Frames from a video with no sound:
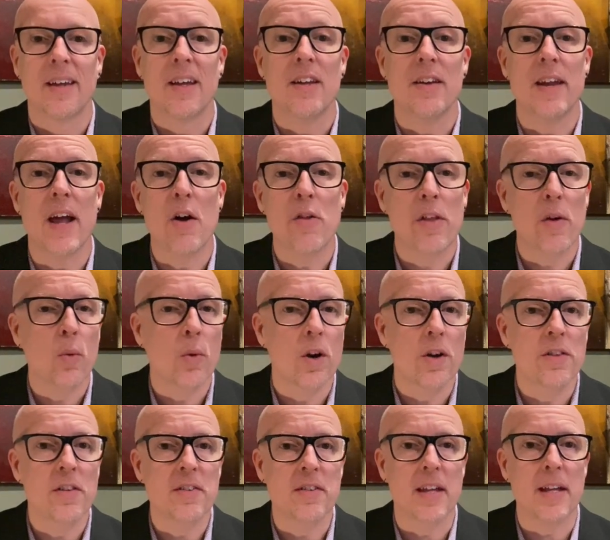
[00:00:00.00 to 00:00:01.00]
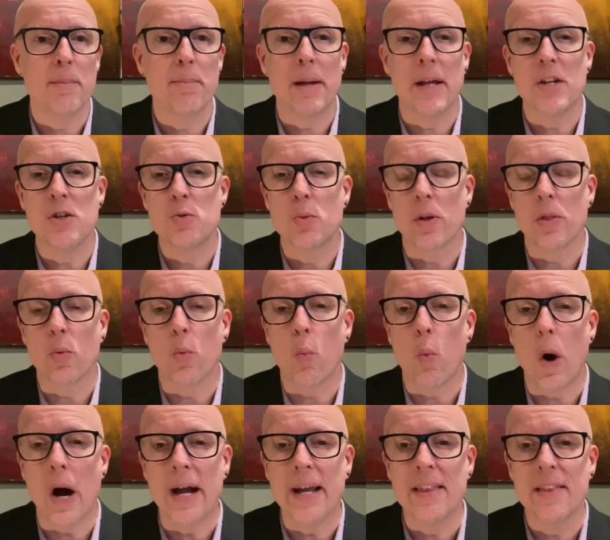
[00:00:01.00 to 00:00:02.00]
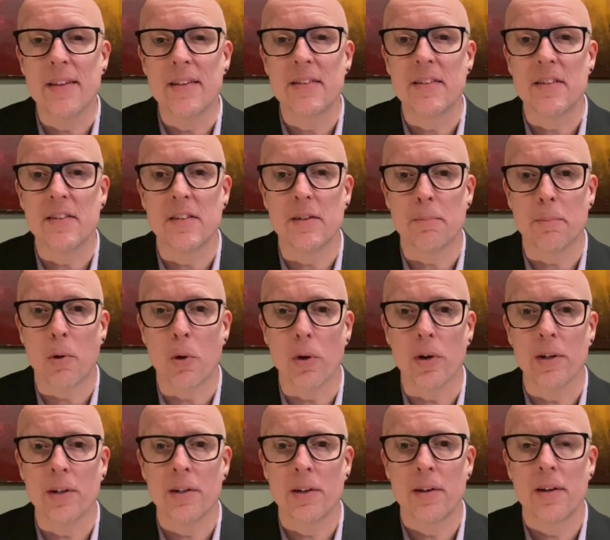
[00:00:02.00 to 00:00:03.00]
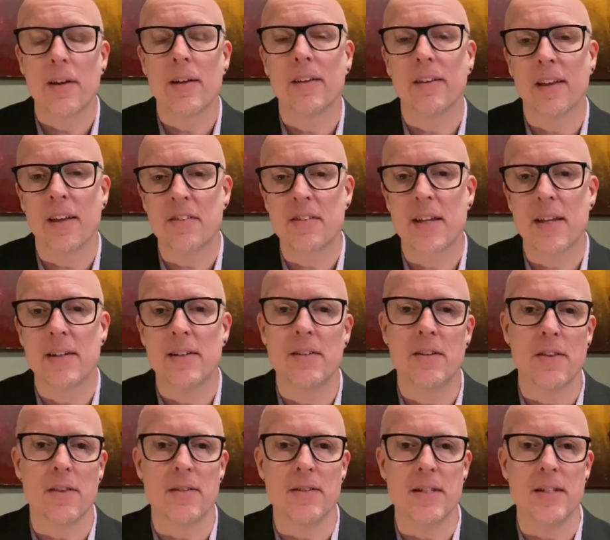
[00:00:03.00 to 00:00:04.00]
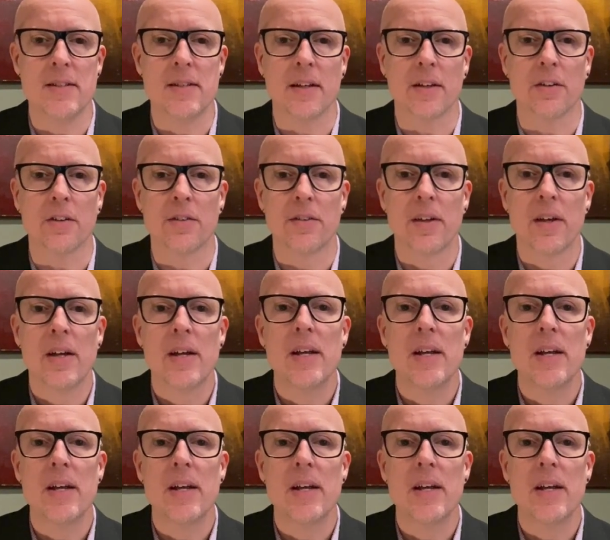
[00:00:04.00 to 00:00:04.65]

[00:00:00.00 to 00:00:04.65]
Now that we're on the same page with why this is important, let's get into the details.